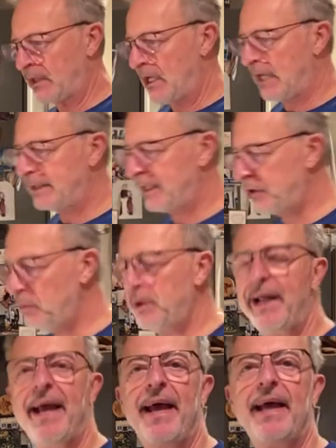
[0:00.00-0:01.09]
and then you would
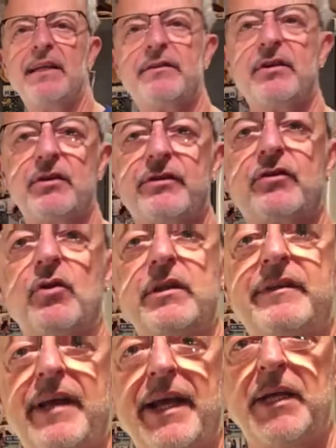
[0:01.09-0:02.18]
add it to the
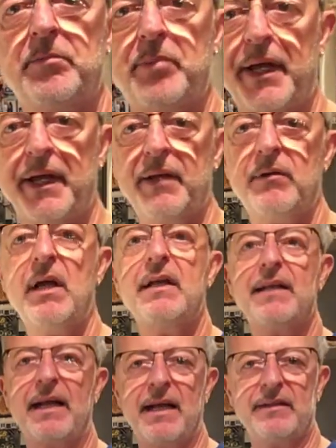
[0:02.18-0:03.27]
saute pan
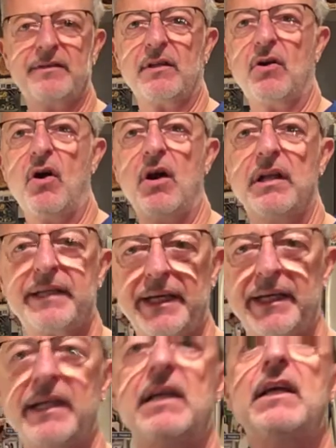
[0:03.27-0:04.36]
that has the garlic in
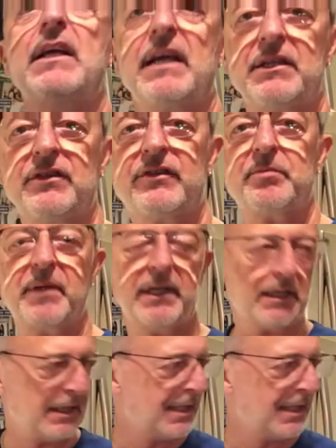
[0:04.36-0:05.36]
it, and you spin it.